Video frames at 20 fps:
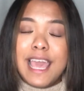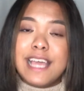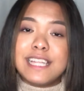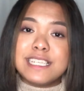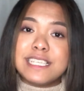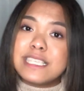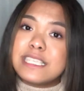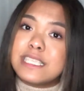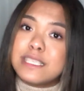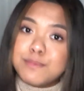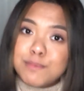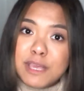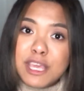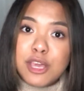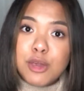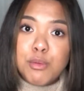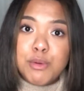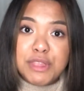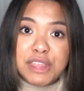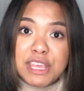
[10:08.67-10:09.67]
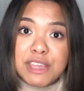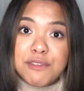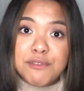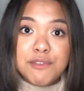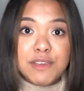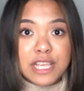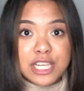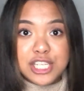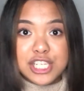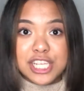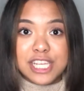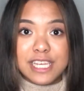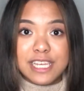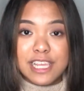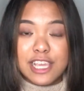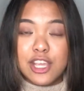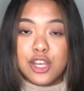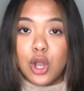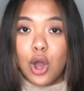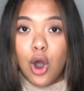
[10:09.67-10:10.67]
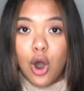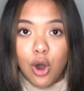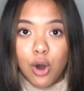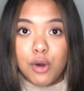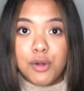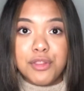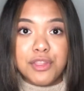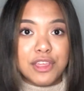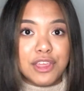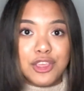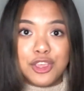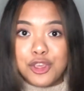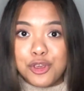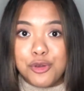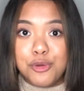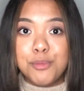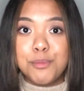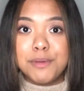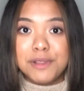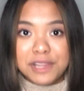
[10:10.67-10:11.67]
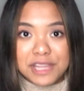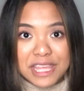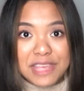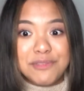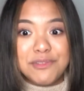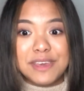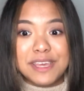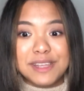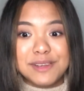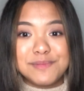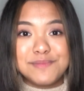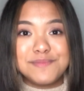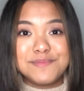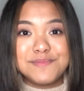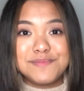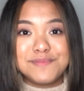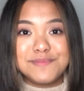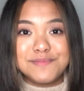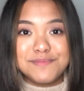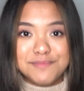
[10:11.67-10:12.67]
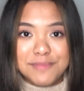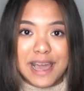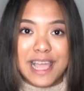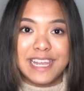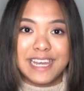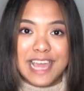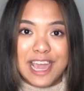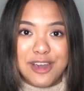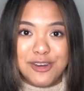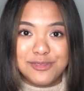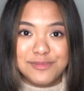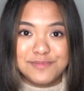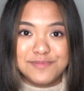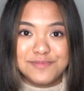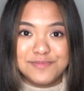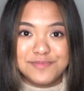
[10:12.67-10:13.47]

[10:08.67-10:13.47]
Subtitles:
and to speak with conviction in all that you believe in. Bye now.